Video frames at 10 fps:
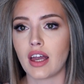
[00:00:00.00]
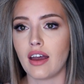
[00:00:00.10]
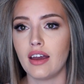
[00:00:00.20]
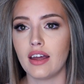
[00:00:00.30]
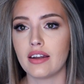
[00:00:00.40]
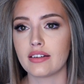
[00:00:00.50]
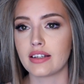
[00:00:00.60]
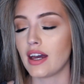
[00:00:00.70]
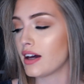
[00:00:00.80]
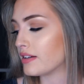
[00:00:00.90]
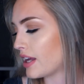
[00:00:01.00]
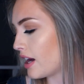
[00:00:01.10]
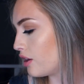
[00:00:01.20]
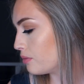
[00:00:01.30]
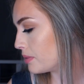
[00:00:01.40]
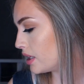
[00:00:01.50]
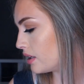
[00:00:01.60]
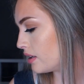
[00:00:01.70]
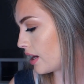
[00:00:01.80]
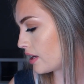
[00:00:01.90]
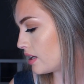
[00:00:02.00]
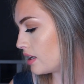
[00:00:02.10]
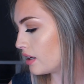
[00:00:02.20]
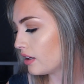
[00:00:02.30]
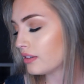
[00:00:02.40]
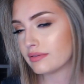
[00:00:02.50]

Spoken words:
and yeah, now me and Nike